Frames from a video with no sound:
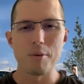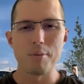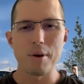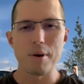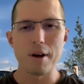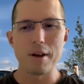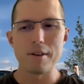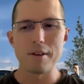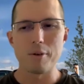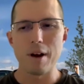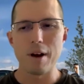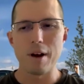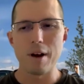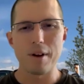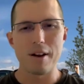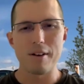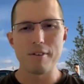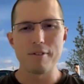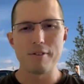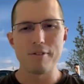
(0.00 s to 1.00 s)
The red, I'm
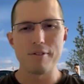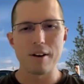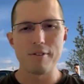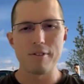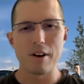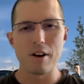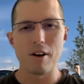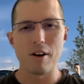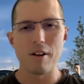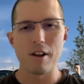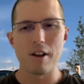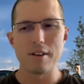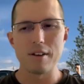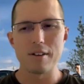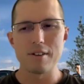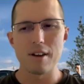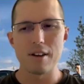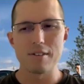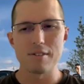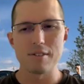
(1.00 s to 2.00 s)
not a fan of at all on the
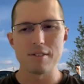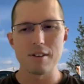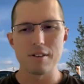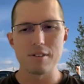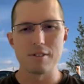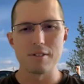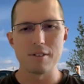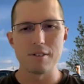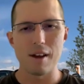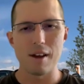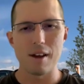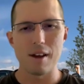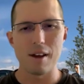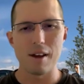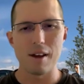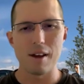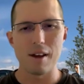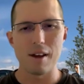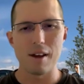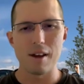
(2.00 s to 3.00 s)
Teslas. And then
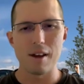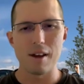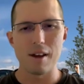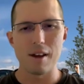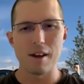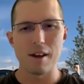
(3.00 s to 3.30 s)
that's it.